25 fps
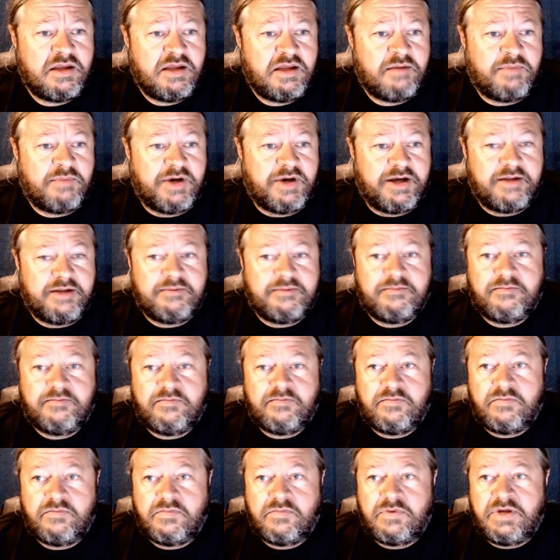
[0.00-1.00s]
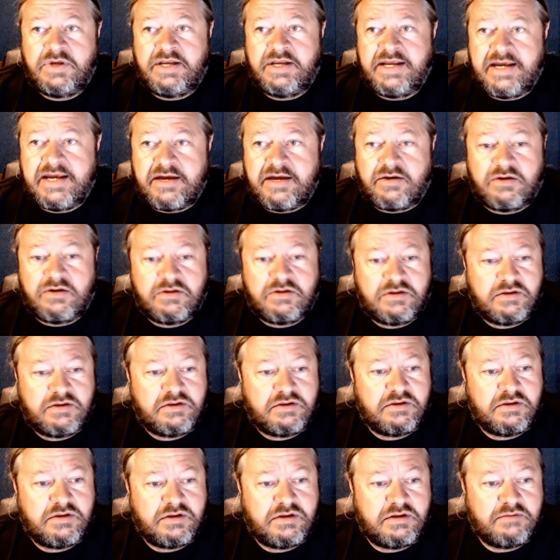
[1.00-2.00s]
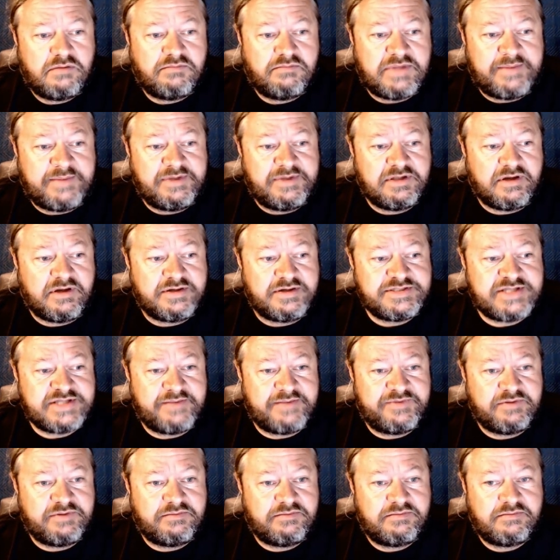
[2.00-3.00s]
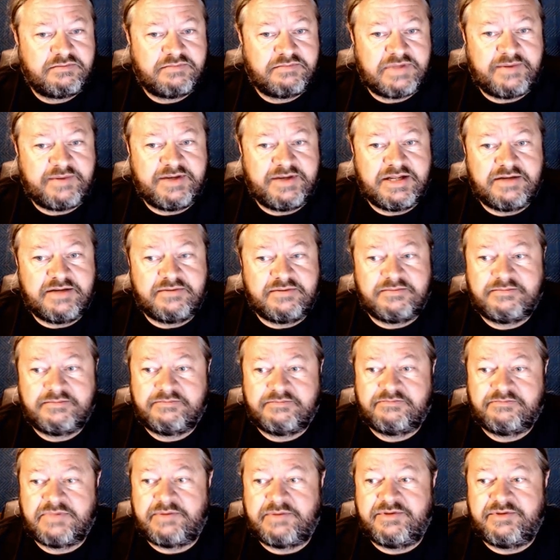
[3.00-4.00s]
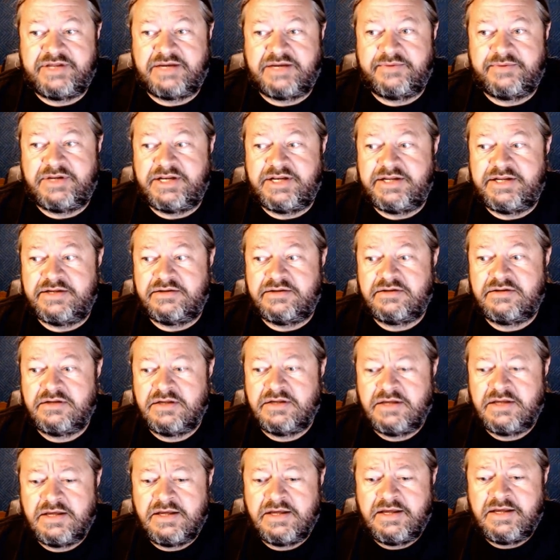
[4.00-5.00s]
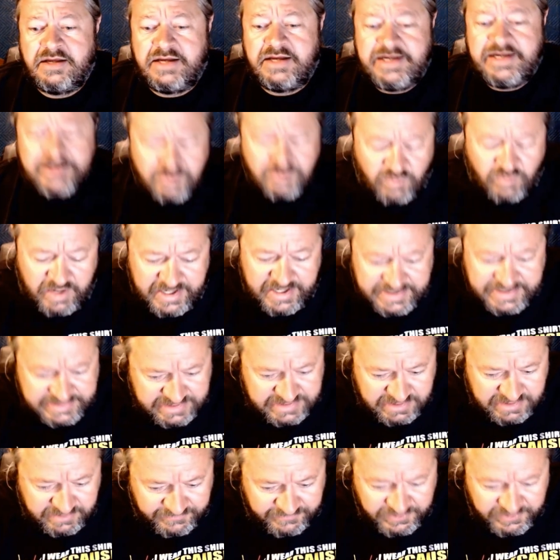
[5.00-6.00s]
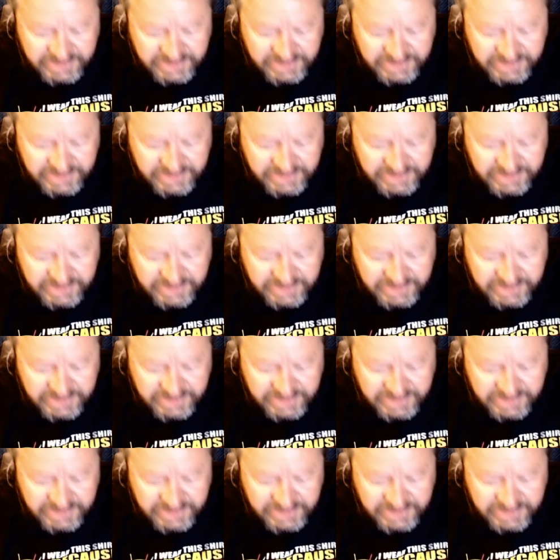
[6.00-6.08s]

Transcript: But anyhow, Maybe you learned something. Maybe you didn't. Maybe you think I'm an idiot. Either ways, you